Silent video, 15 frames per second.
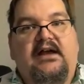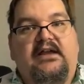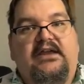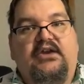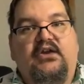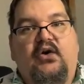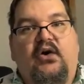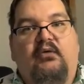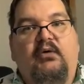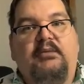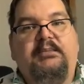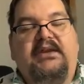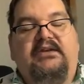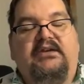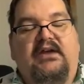it
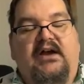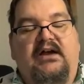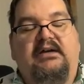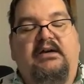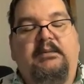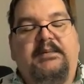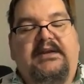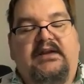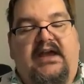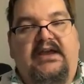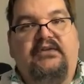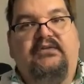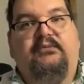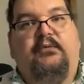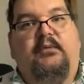would be
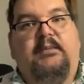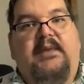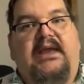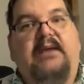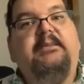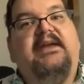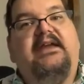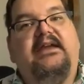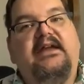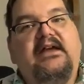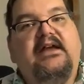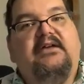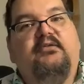nice for maybe